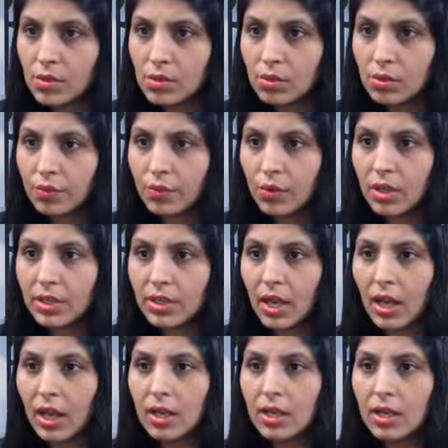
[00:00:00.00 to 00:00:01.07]
So for
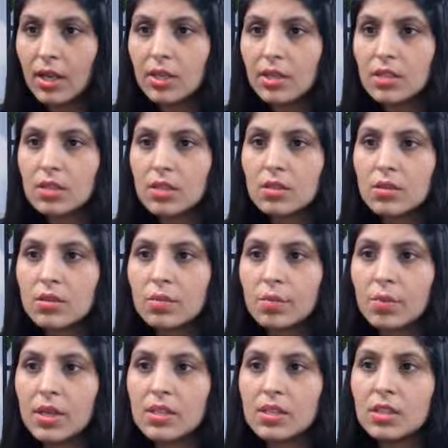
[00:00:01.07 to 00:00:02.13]
that, let's
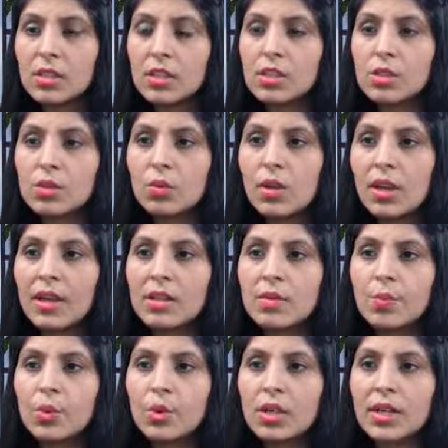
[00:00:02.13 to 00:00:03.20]
paste these two
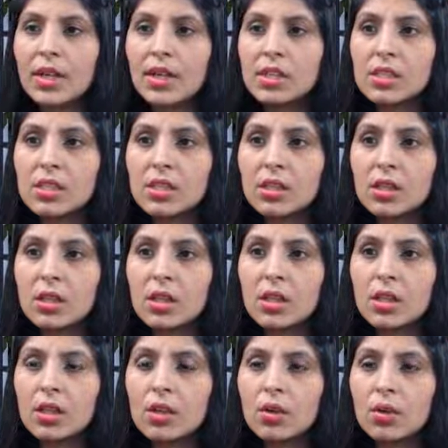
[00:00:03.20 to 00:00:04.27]
lines, put text
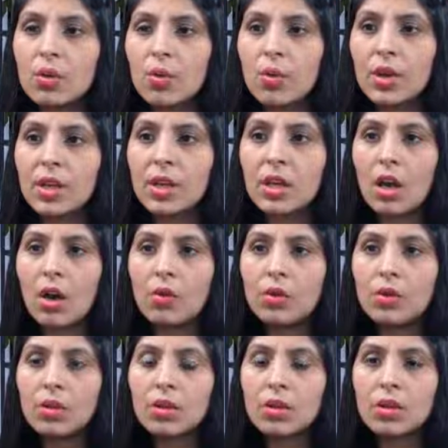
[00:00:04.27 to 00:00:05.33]
going
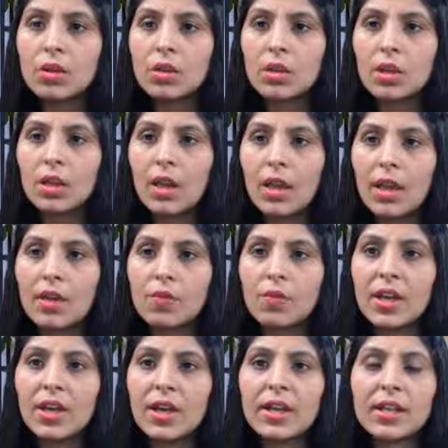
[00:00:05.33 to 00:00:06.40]
down. Here
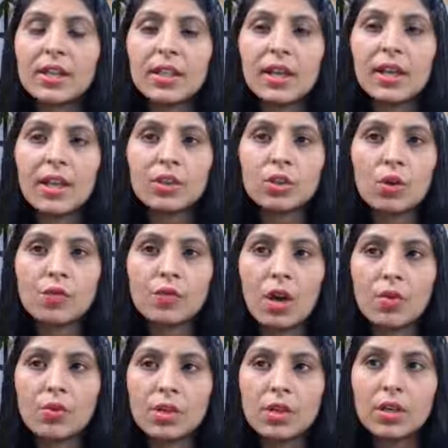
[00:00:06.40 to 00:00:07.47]
we are getting the length of
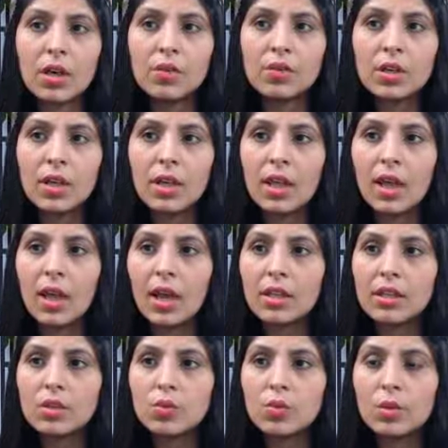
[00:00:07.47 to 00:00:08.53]
counter down,
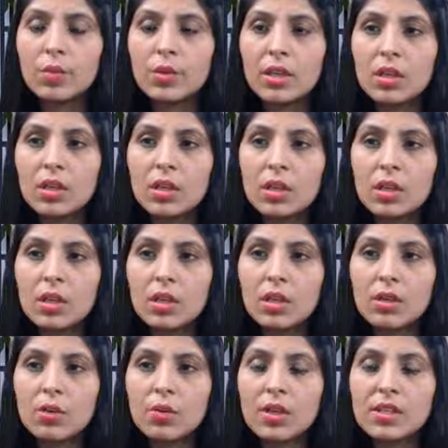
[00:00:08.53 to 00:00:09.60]
and it will be,
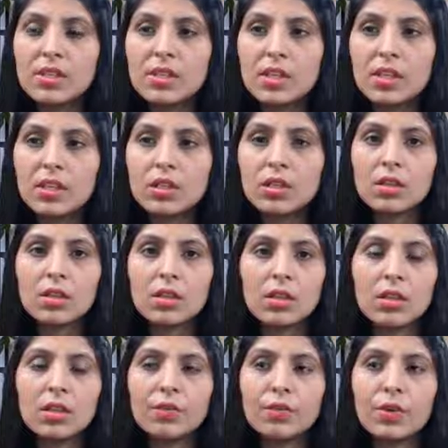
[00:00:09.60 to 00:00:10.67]
you can see it
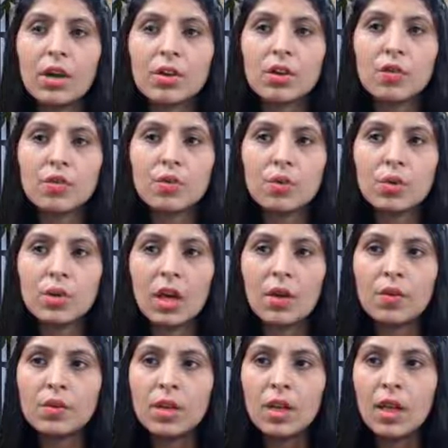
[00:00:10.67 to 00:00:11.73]
in front of go
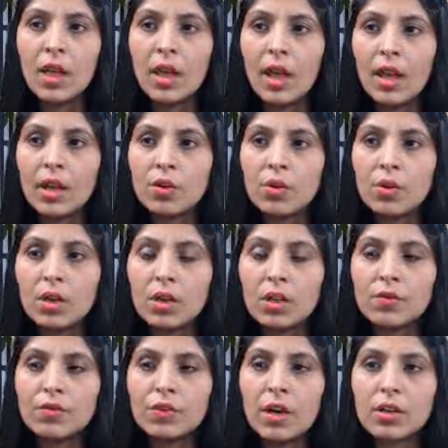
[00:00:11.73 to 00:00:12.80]
down, and
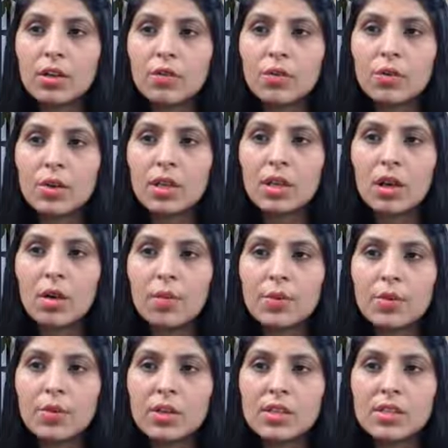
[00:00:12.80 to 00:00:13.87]
in front of going up
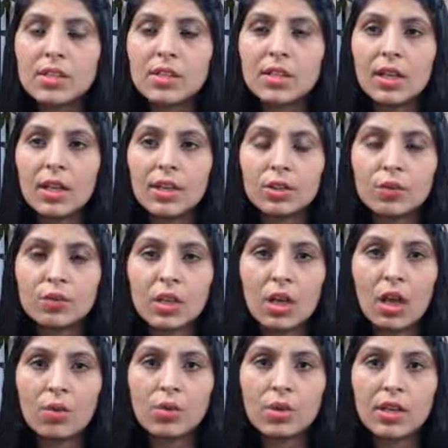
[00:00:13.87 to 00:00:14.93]
you can see the length of the
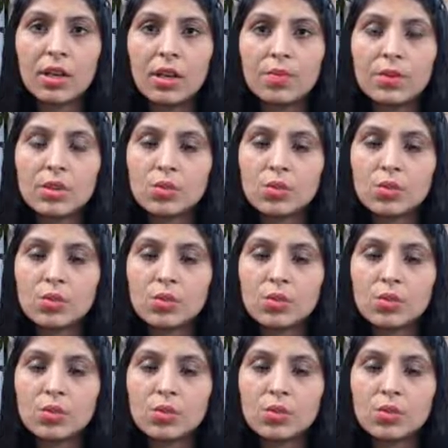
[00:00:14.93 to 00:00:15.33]
counter up.